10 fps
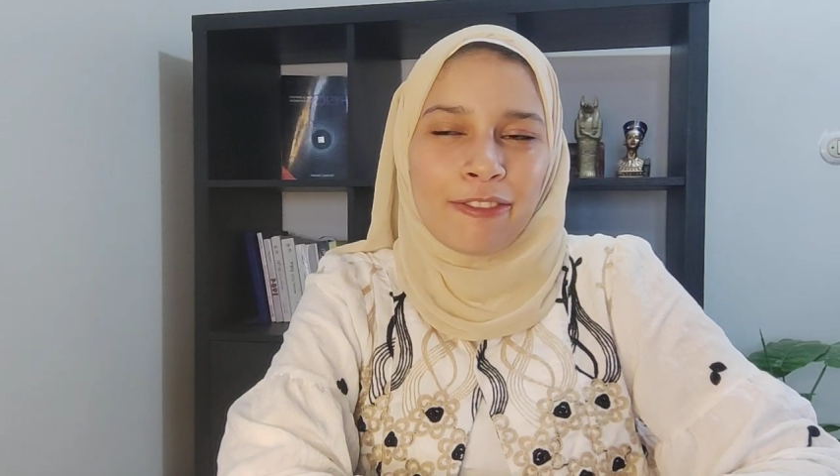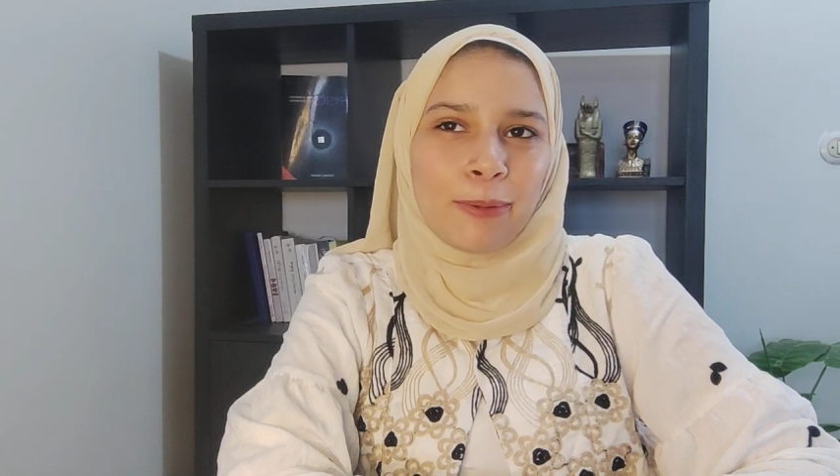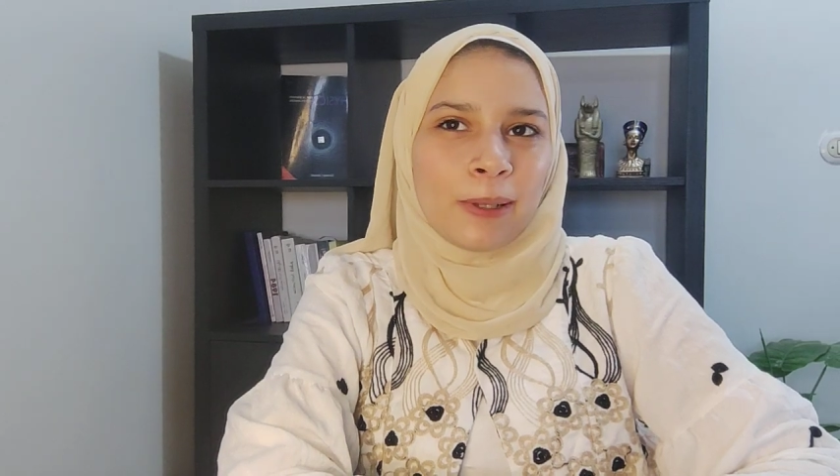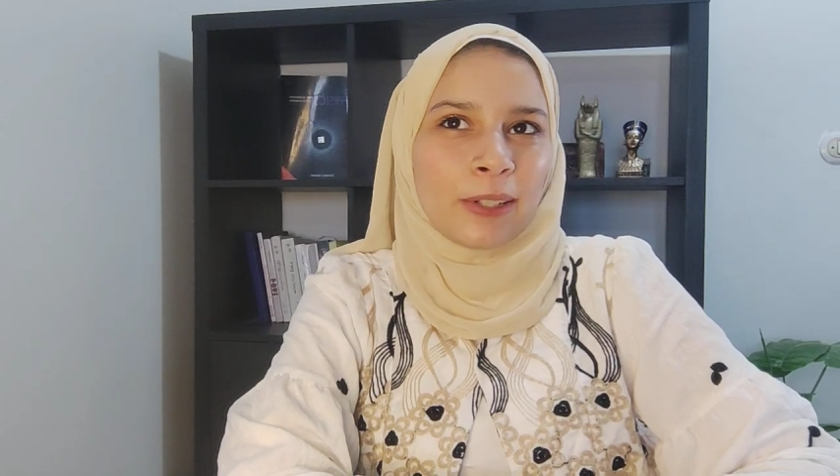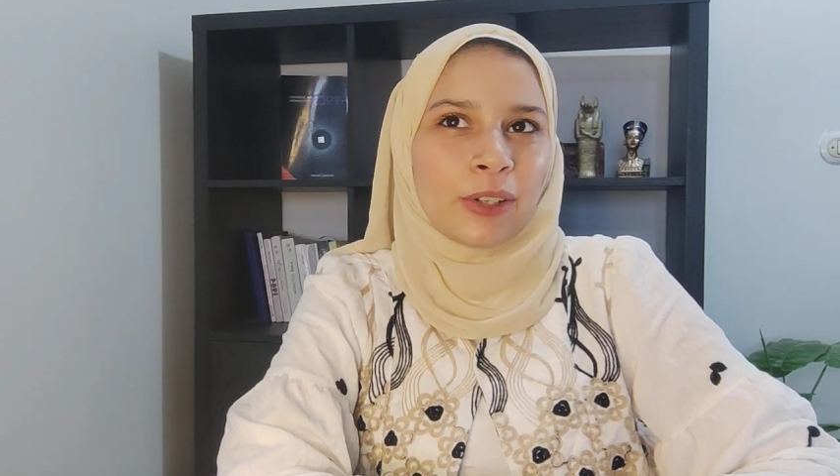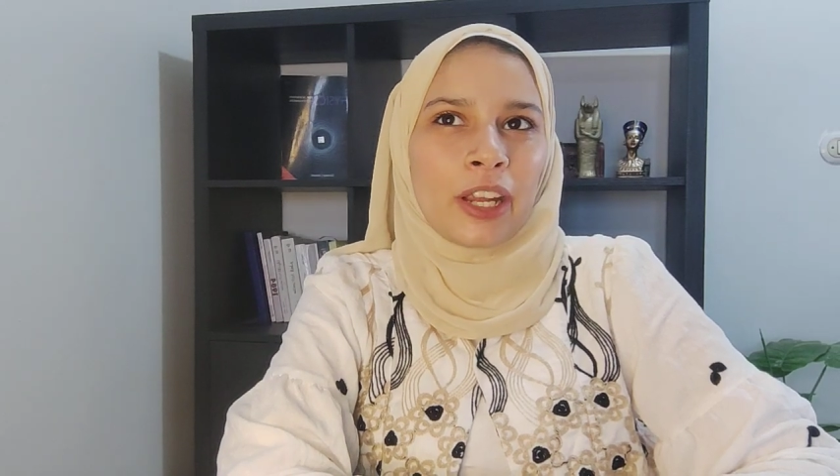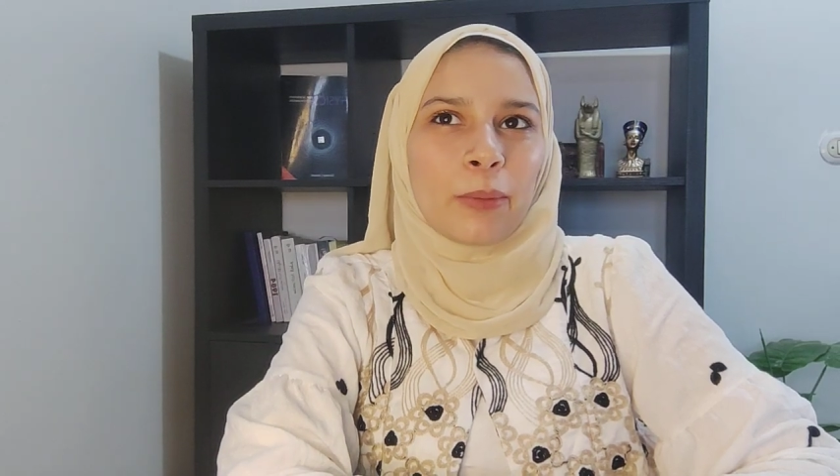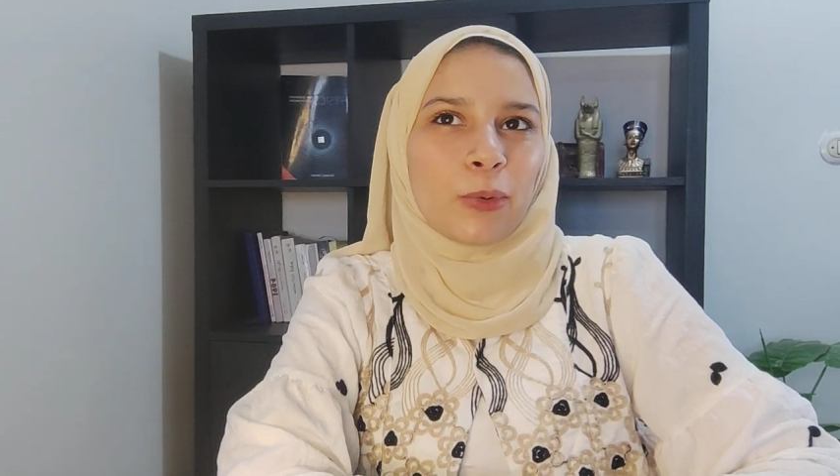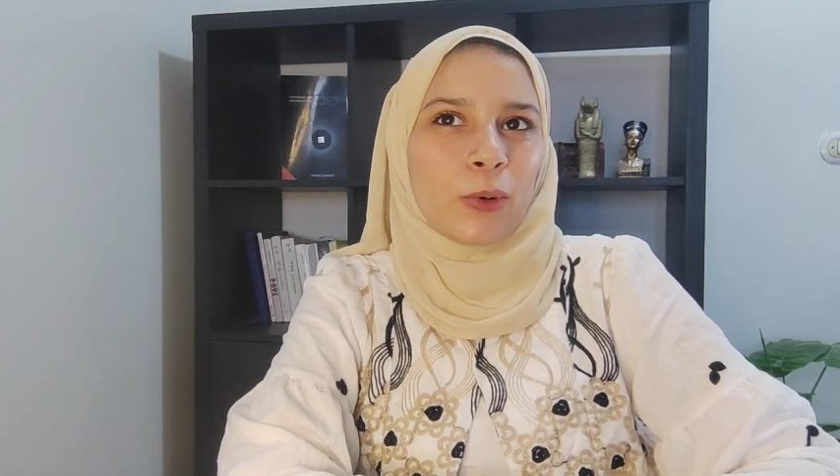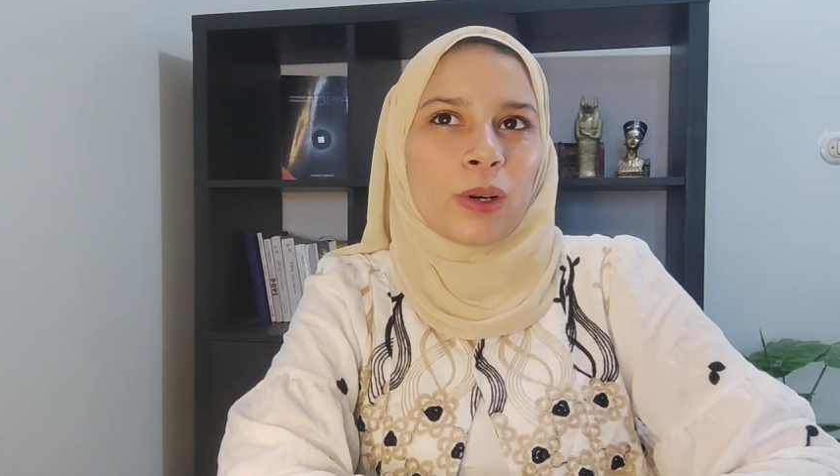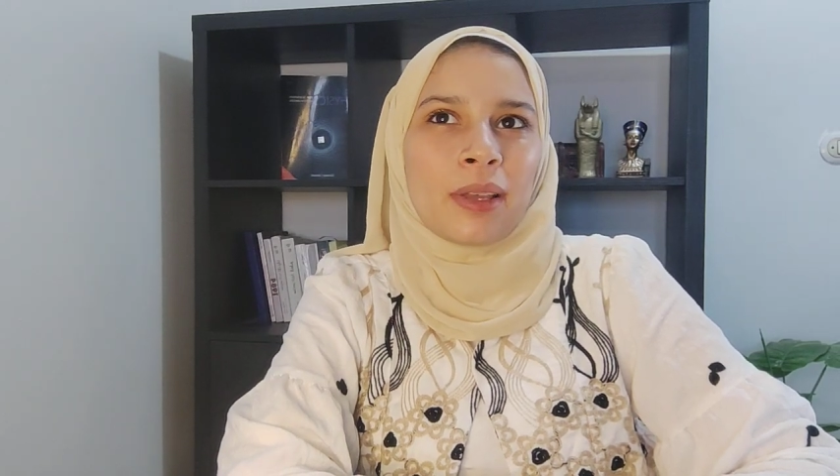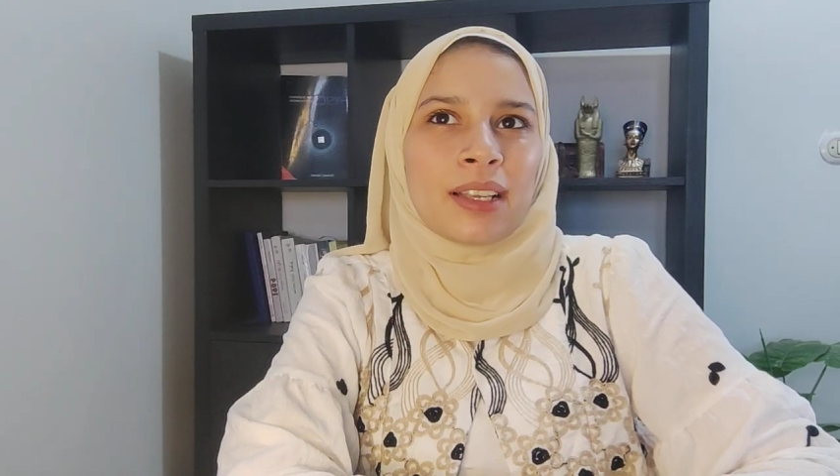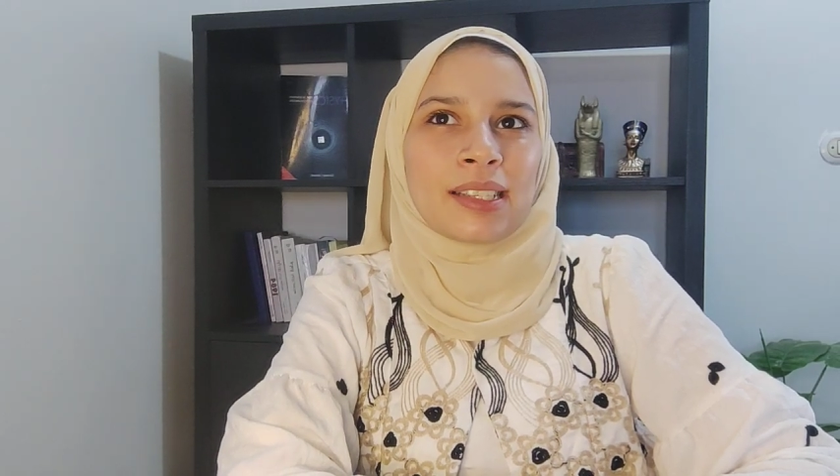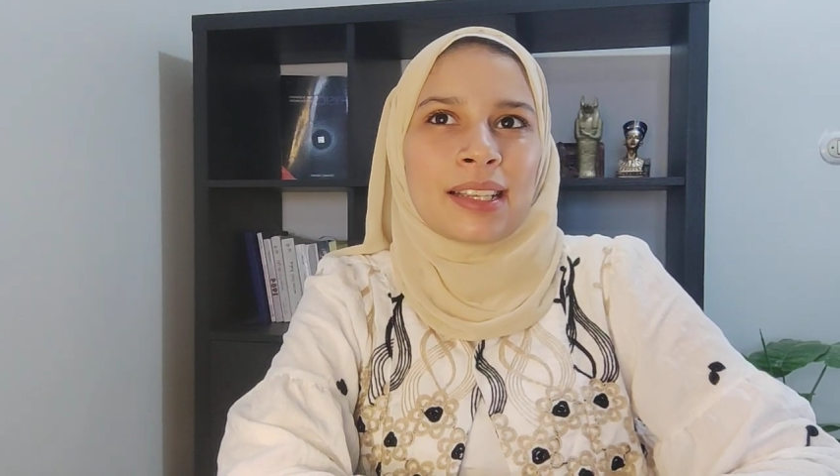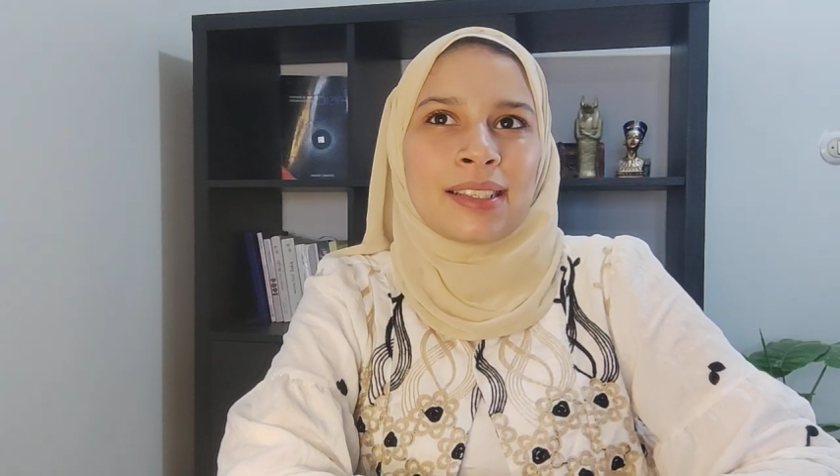I've been learning programming